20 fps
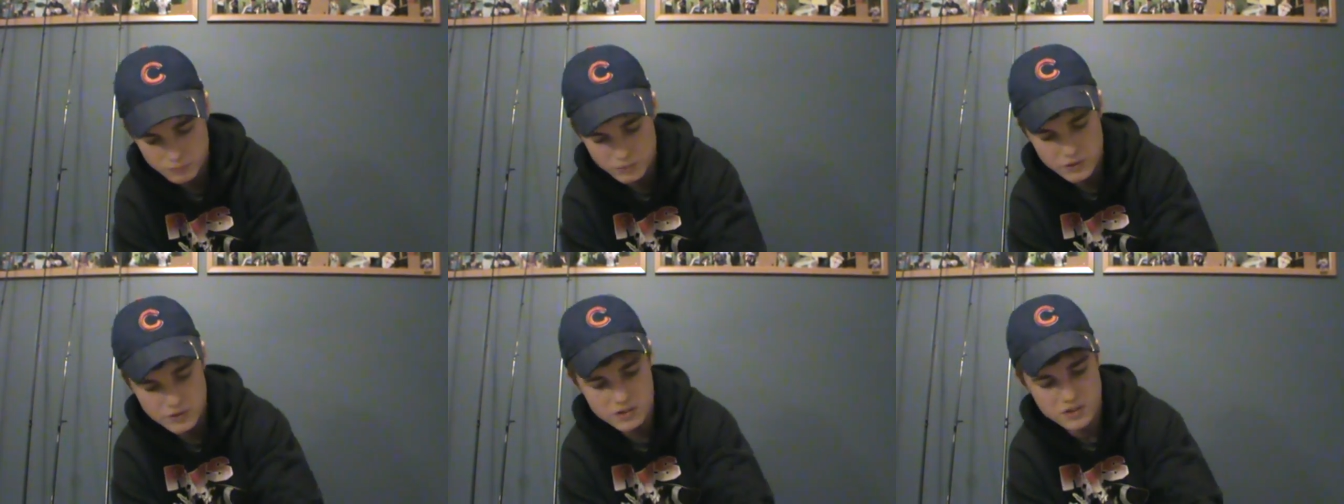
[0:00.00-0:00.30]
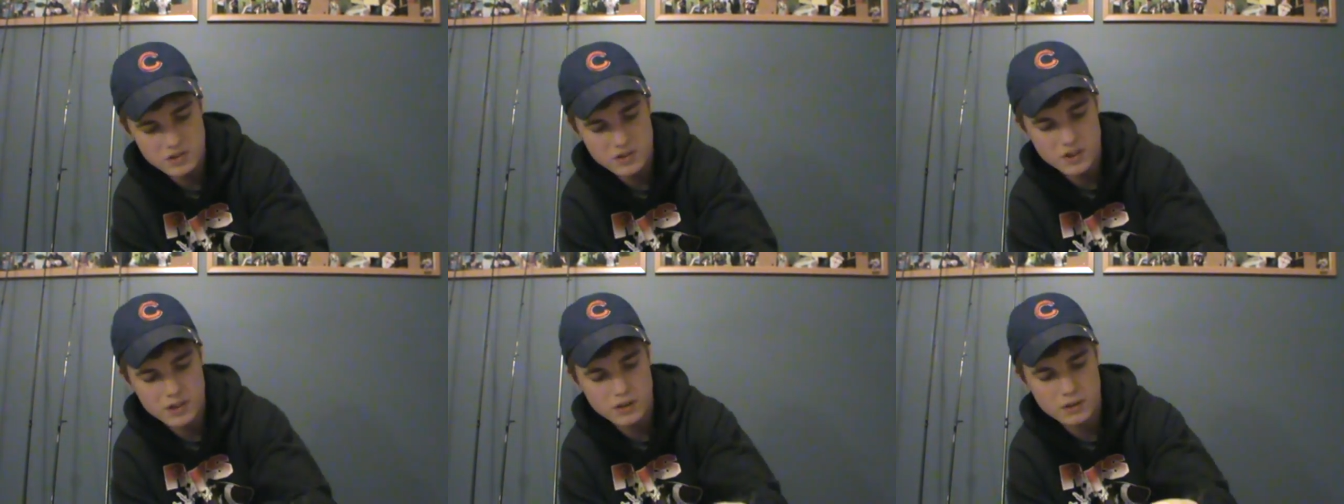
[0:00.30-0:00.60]
this
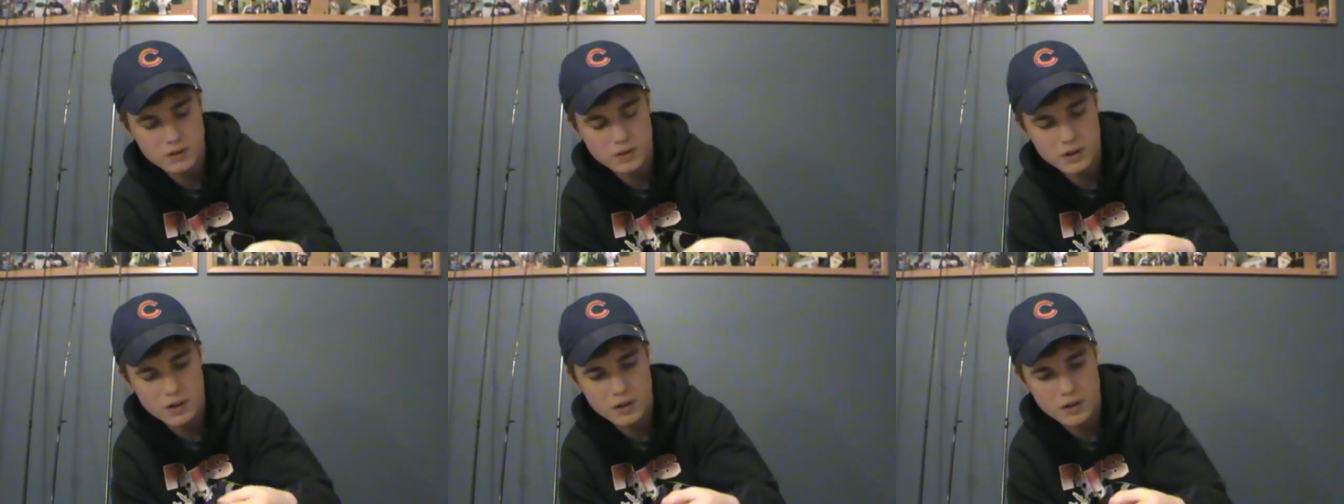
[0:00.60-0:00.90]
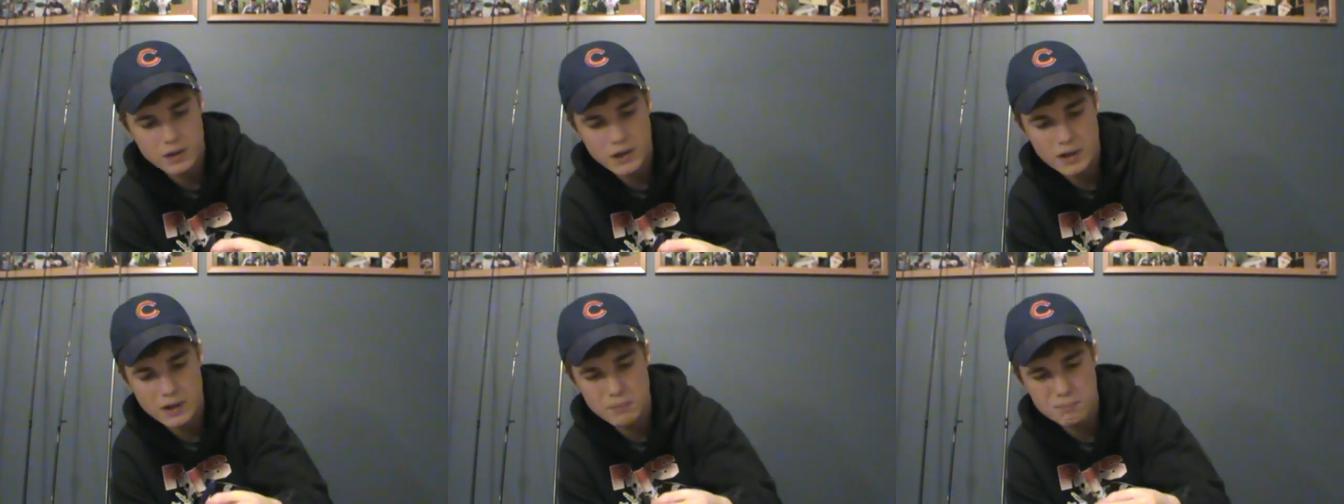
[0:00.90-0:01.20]
is like
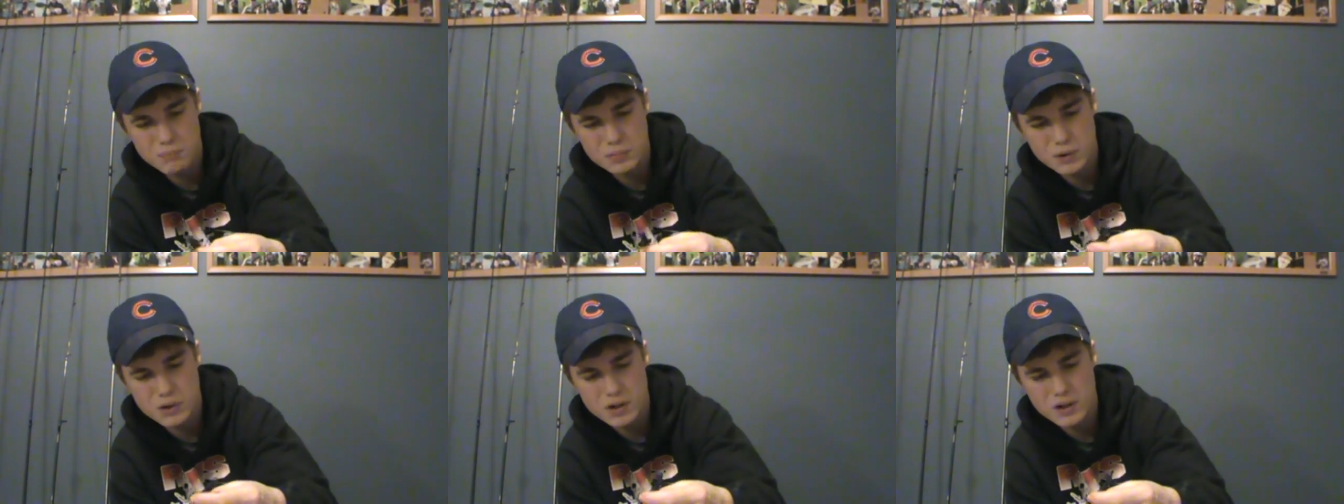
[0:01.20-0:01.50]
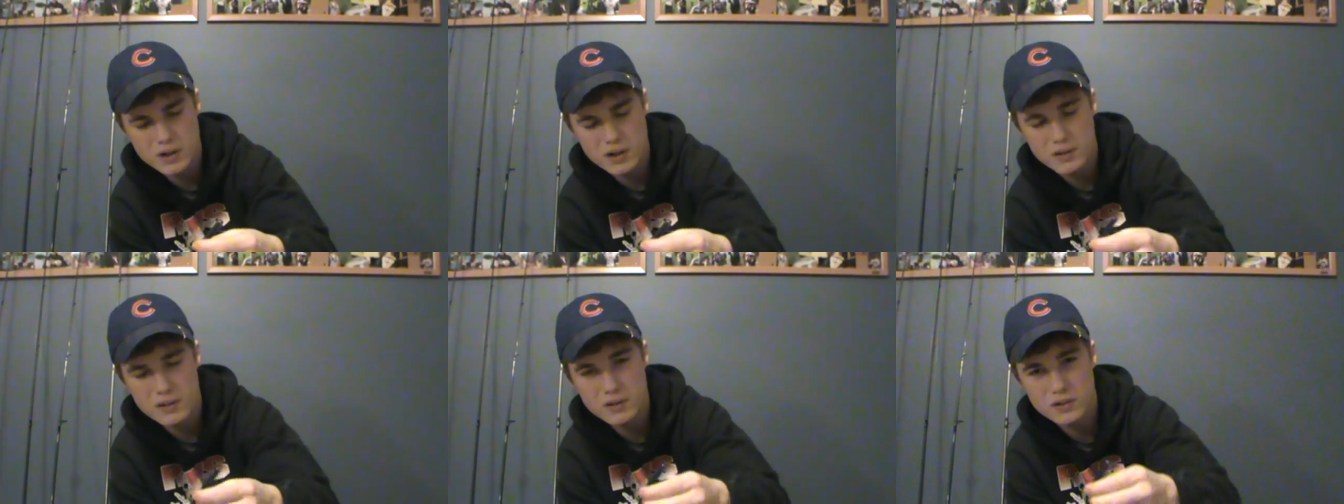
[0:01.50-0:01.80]
amber,
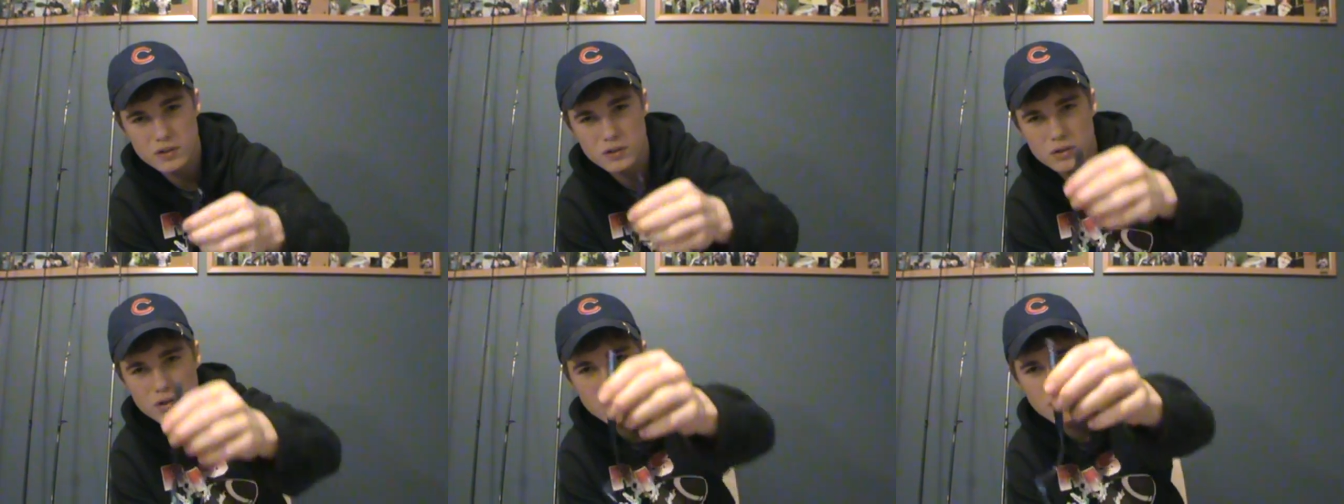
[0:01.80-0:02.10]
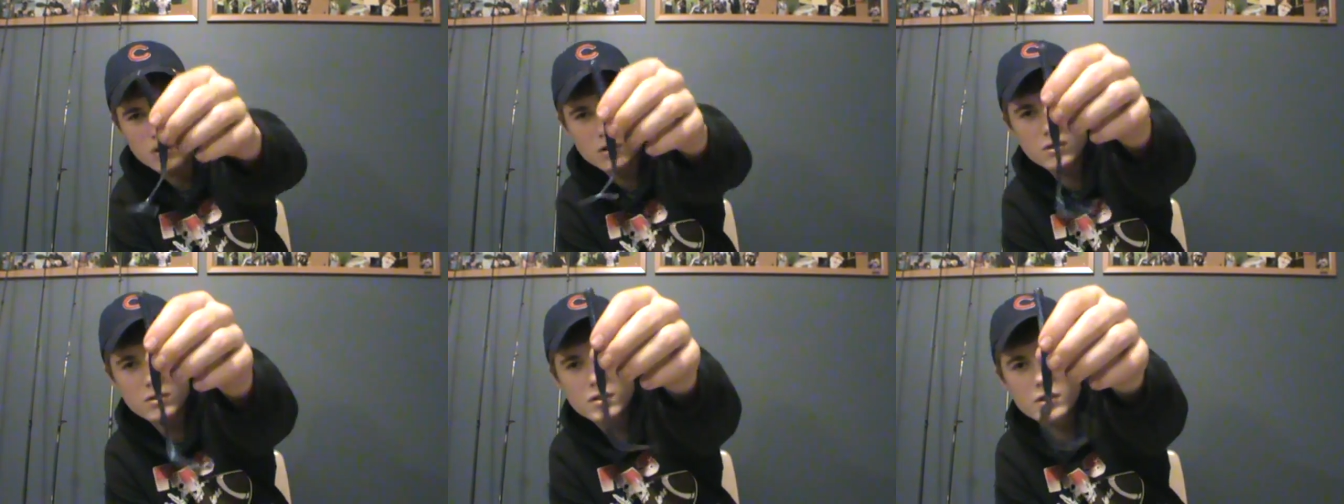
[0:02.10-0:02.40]
I think you could
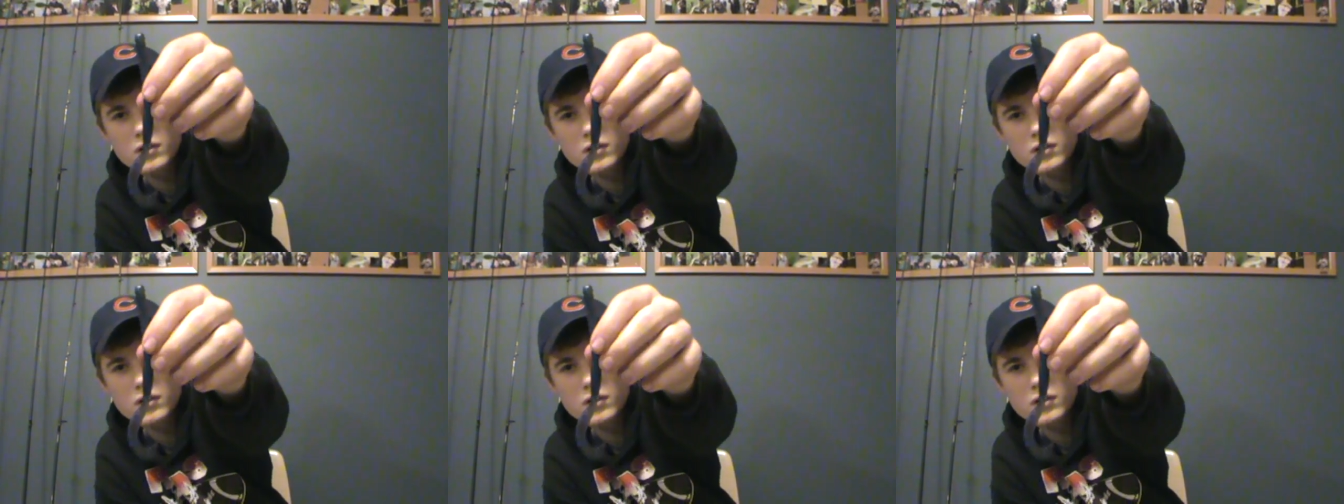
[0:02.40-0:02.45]
call